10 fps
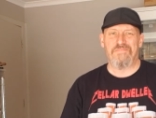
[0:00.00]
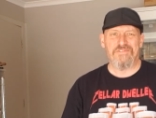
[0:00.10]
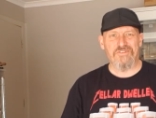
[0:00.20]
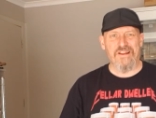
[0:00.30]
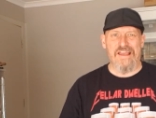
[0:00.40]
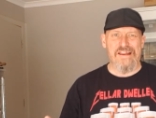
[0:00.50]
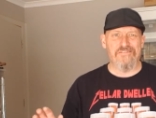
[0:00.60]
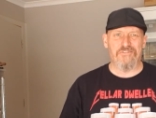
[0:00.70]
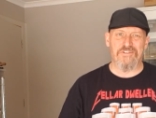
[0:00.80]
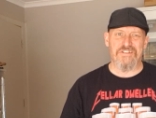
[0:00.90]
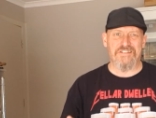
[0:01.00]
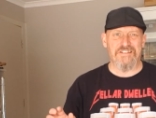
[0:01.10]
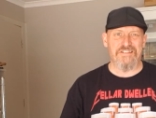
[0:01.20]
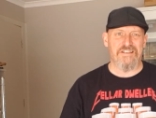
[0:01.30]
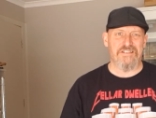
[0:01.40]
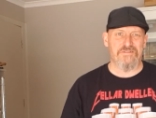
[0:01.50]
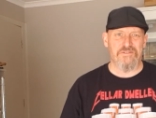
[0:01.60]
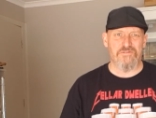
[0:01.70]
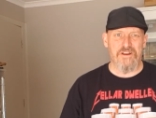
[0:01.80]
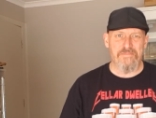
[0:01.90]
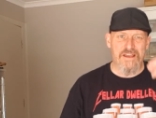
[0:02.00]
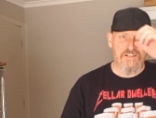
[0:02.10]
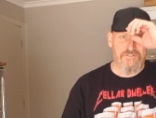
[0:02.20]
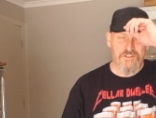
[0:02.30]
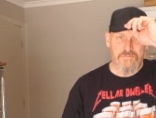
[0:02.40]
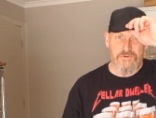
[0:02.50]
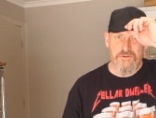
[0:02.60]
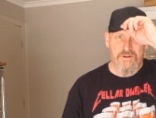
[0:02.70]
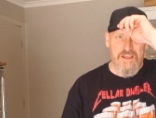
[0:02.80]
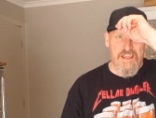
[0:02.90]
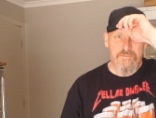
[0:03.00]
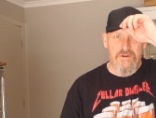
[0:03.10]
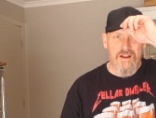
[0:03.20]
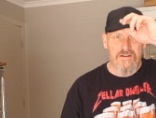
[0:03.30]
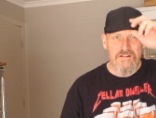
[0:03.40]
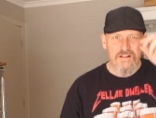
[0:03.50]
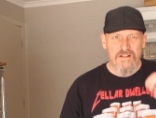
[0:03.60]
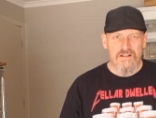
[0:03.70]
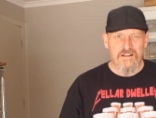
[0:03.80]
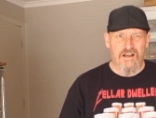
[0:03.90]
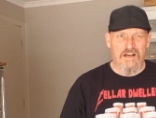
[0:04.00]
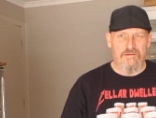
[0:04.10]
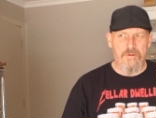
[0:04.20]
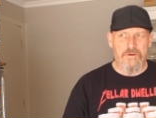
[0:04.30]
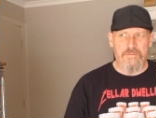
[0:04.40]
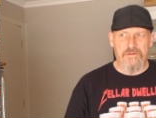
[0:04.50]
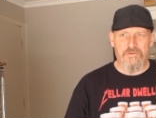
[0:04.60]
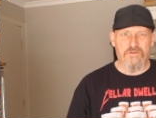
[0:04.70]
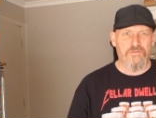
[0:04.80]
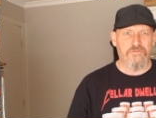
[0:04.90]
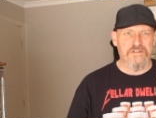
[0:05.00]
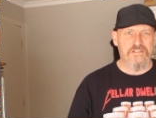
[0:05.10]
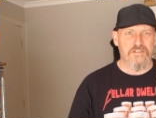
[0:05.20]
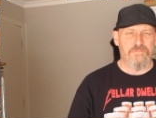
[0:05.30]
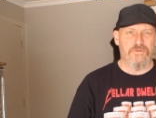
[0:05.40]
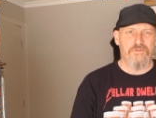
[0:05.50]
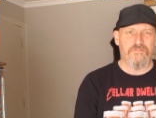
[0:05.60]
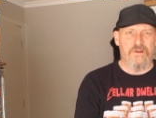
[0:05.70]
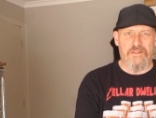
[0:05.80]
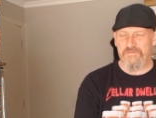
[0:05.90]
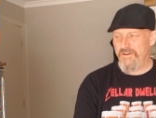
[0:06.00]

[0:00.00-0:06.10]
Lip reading: sort of heading for a 66 degree mash for this brew, an amber ale. I'll probably record the rest of this brew for another